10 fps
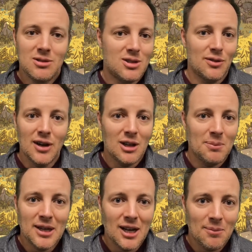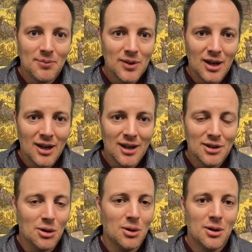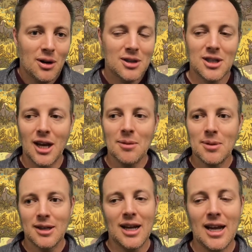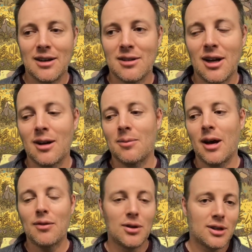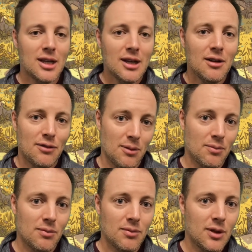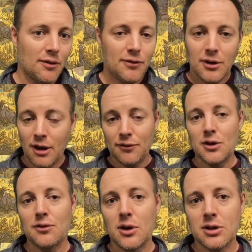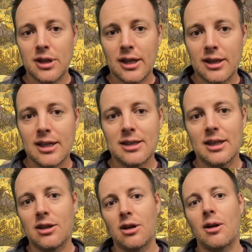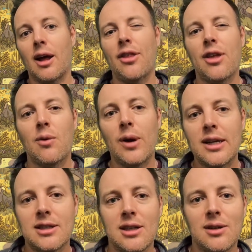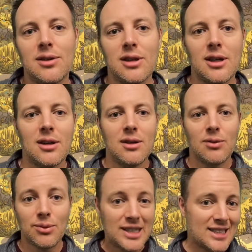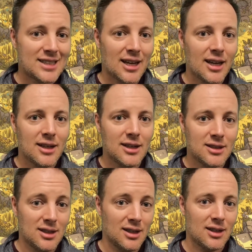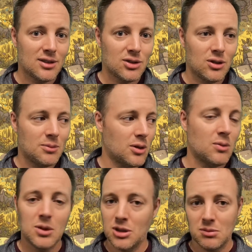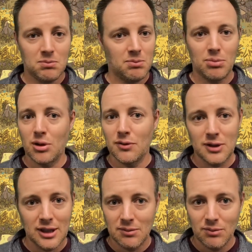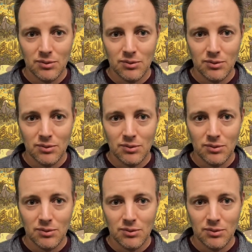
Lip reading: developing up their own archetype, and I've heard from a few folks that they said they're gonna, I think, wait until the redesign is done on the solo mode, which is perfectly